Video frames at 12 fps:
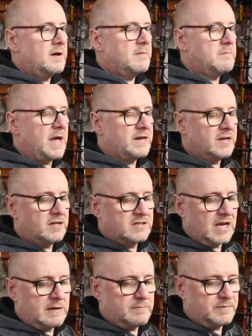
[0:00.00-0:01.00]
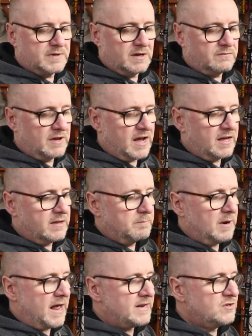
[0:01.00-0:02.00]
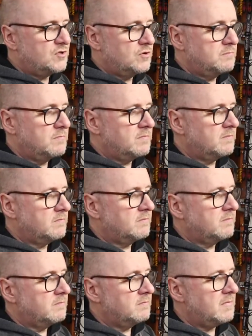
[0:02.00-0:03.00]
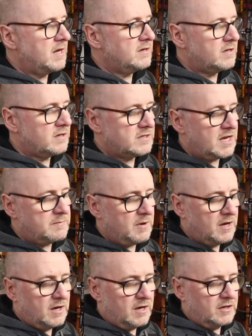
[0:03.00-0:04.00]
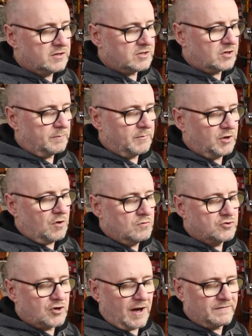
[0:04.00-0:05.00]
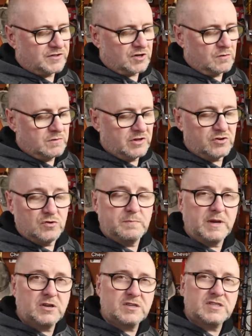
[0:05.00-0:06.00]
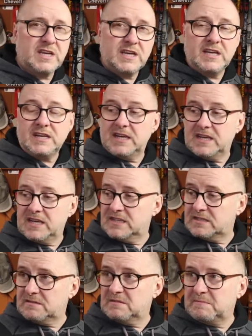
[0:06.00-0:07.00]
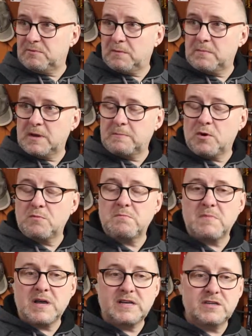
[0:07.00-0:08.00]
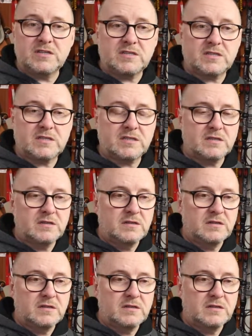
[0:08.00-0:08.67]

medical tape down there, the blender medical tape, to stop the cold drafts going through because it is probably about minus